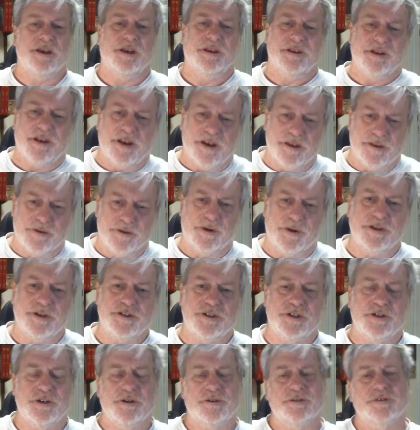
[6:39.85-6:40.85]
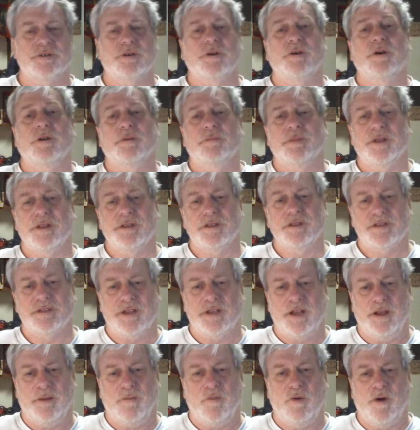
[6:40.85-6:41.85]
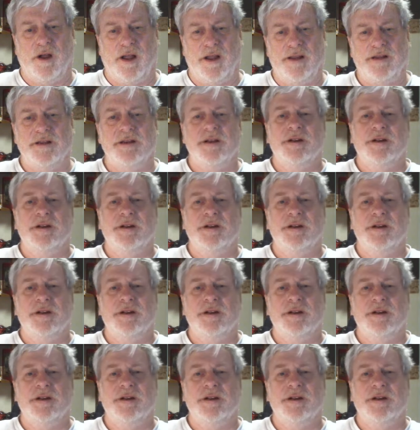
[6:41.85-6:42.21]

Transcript: And other engineers are going to be the same way.